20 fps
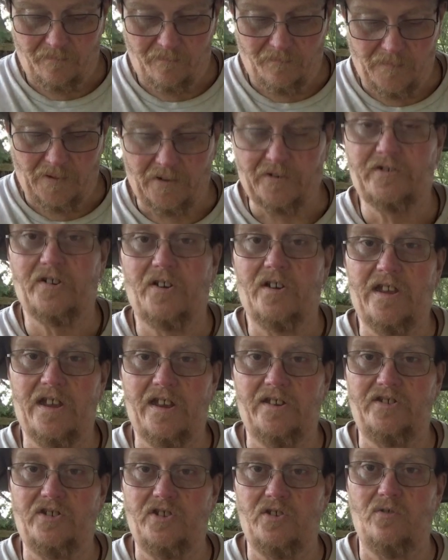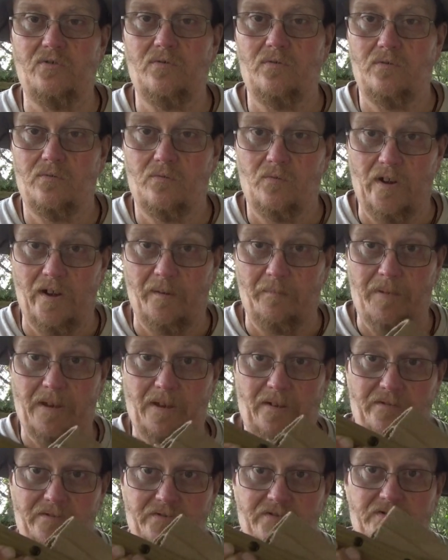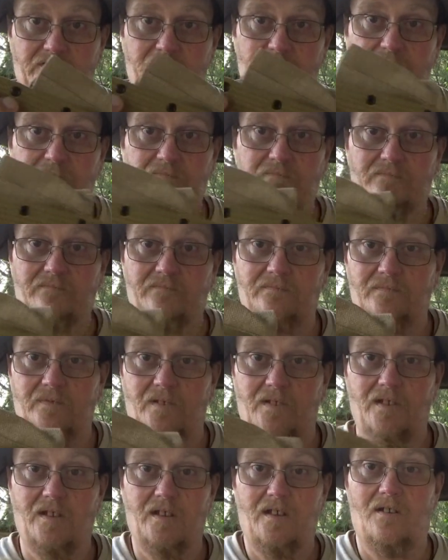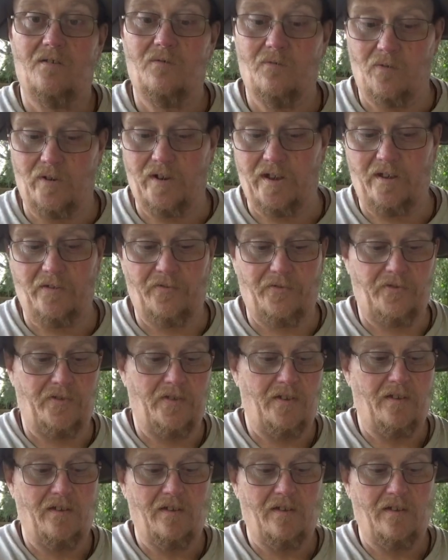military issue web belts with